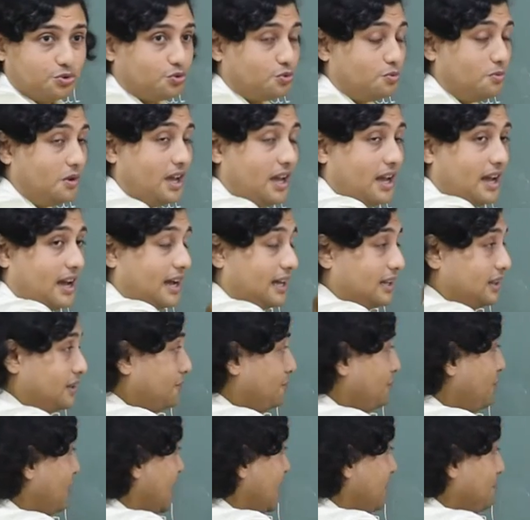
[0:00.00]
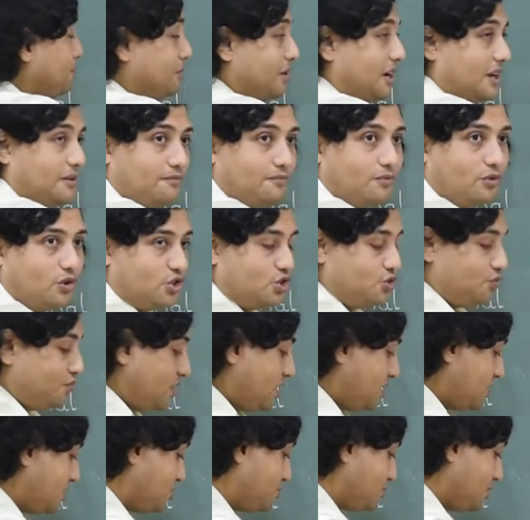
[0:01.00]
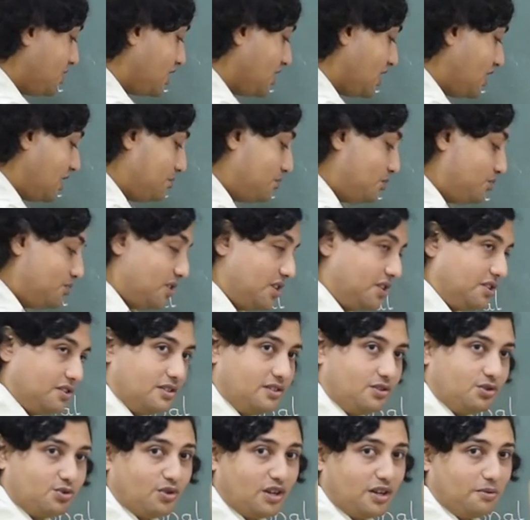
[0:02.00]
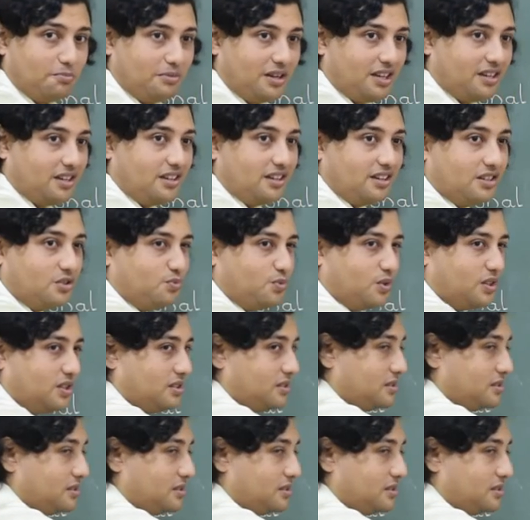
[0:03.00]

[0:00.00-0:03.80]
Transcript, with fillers: group and the 5 prime phosphate it will come over here. So, I am making it with